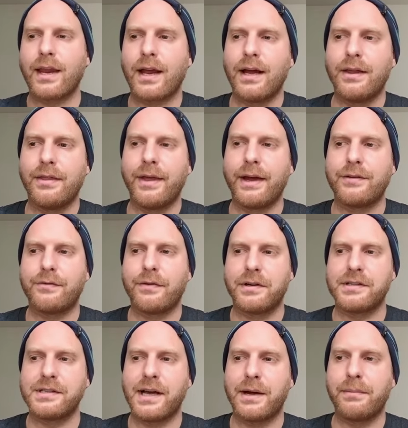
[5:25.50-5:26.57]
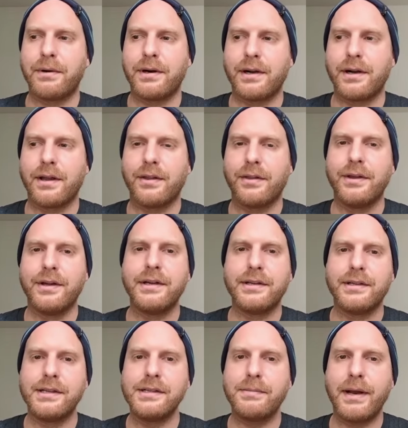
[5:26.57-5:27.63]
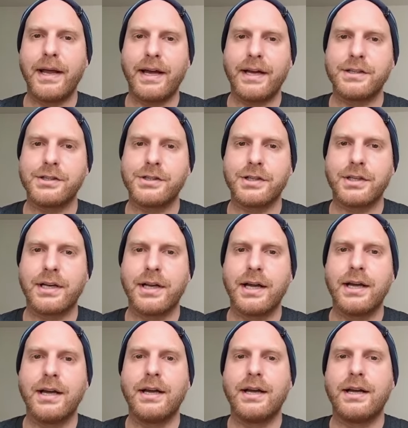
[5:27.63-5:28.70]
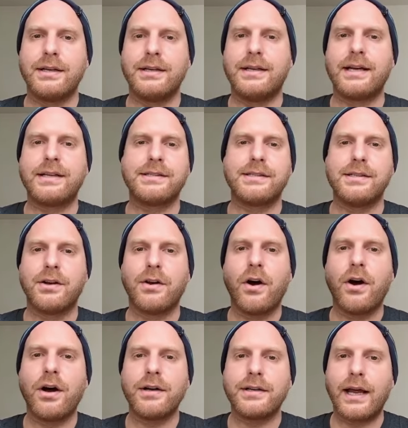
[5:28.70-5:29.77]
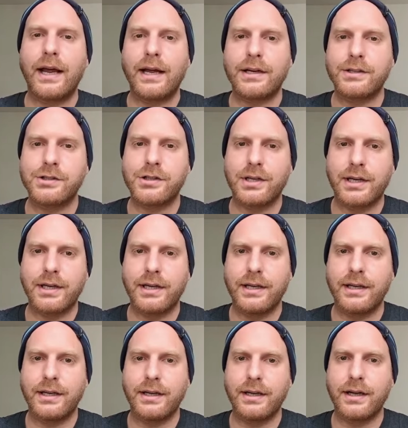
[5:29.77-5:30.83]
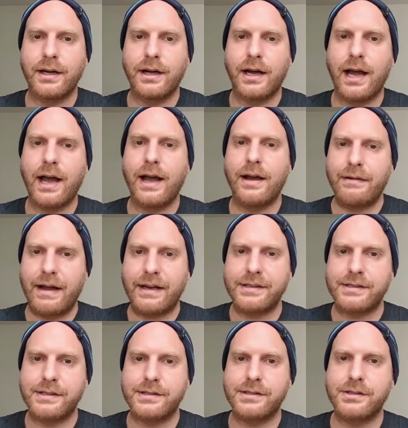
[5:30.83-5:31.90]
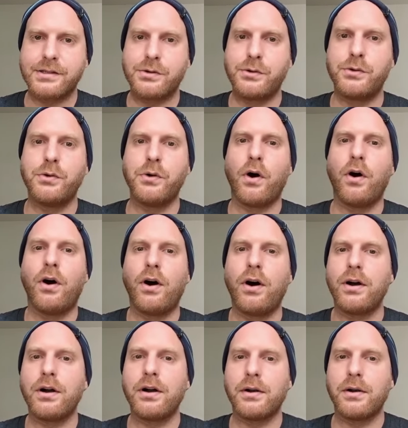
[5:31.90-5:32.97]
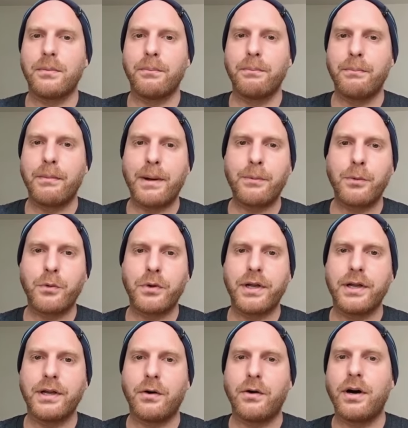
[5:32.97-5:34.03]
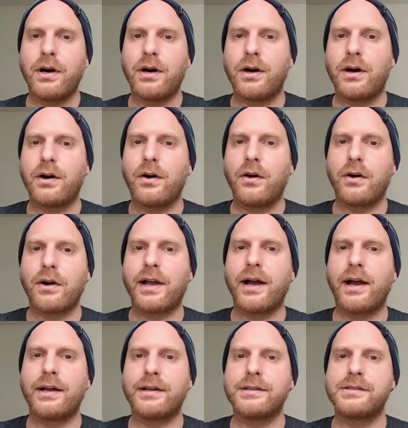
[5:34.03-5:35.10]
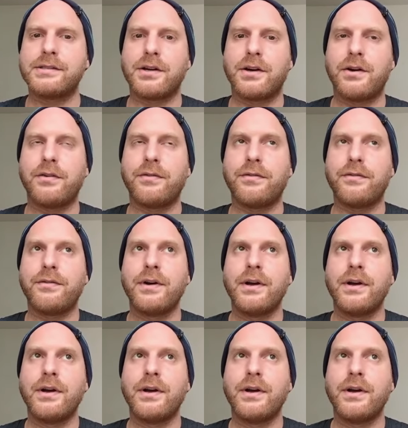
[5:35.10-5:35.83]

that, for example, the display engine does not actually have access to all memory or all kinds of